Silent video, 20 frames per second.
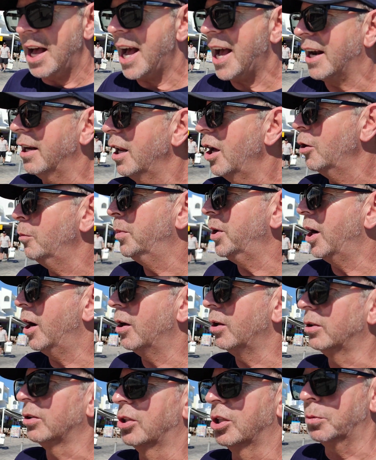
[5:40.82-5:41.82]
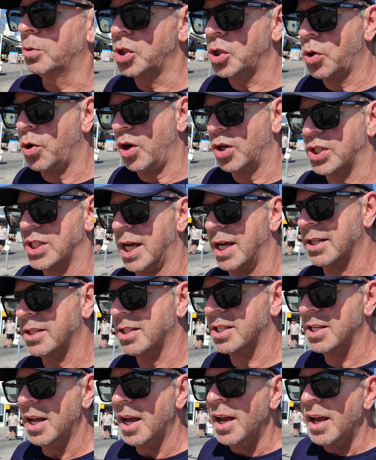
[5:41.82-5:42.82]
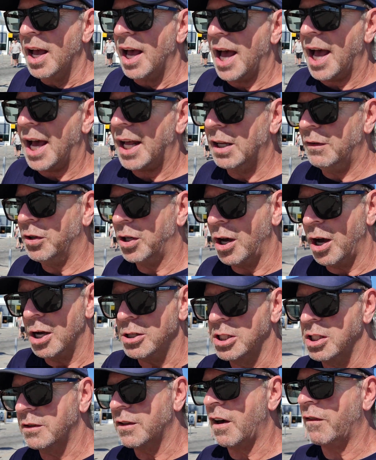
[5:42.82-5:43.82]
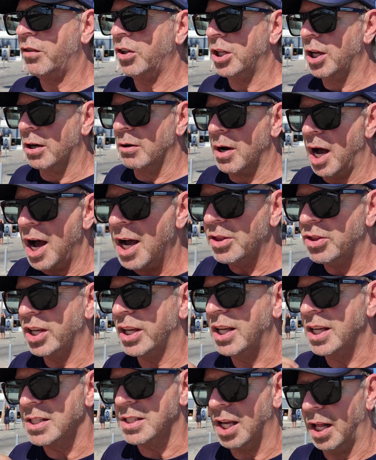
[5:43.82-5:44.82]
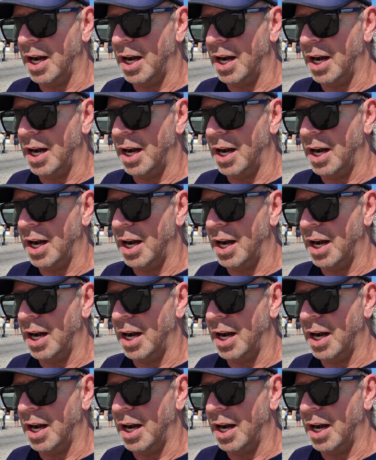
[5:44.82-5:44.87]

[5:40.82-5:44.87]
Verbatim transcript: and lo and behold there was croissants. And if you go hunting for that video, I think it's